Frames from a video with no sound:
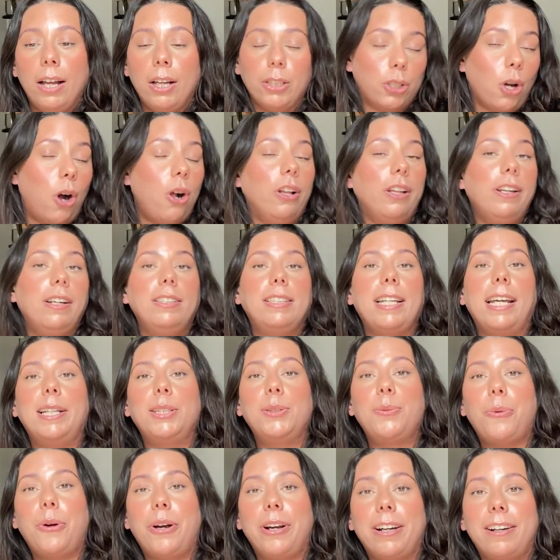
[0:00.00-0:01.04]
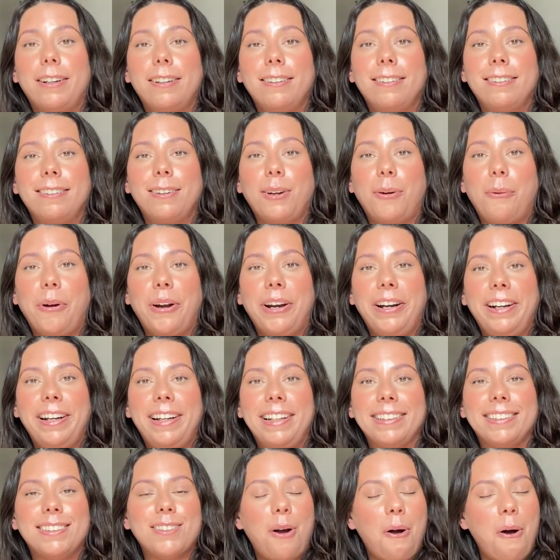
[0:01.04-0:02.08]
it's all in a day's work,
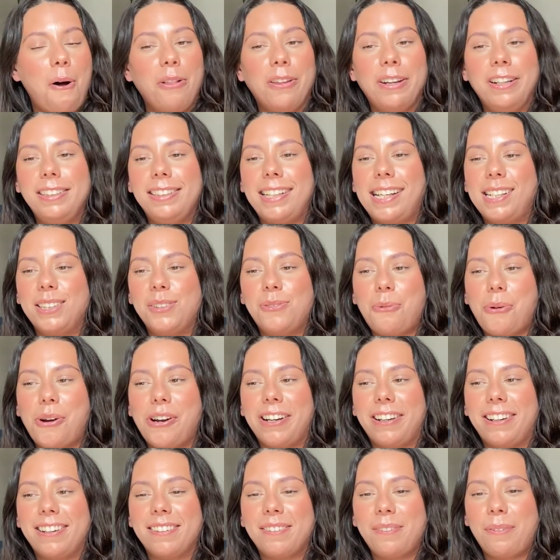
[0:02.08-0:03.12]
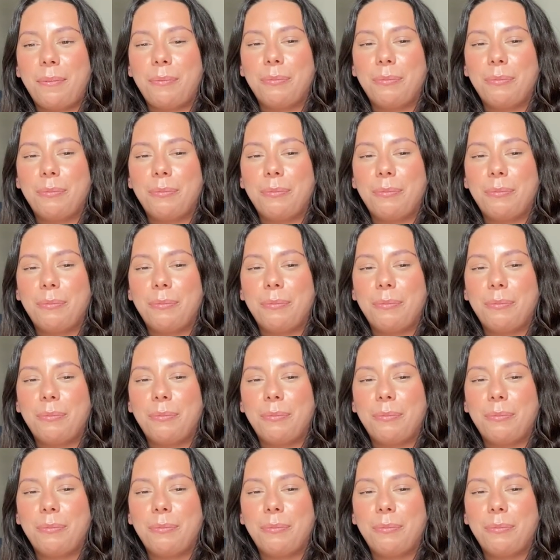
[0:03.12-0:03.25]
Aquarius, all in a day's work.